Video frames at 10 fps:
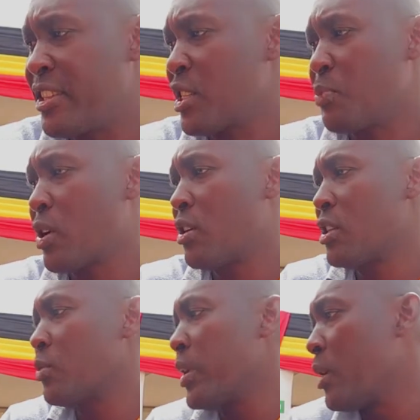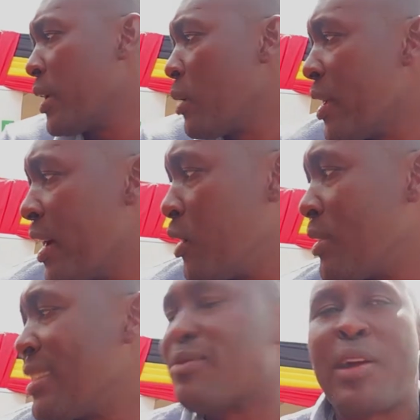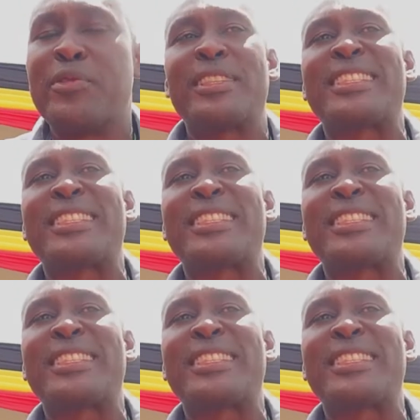just because we, we, we, are not, we have not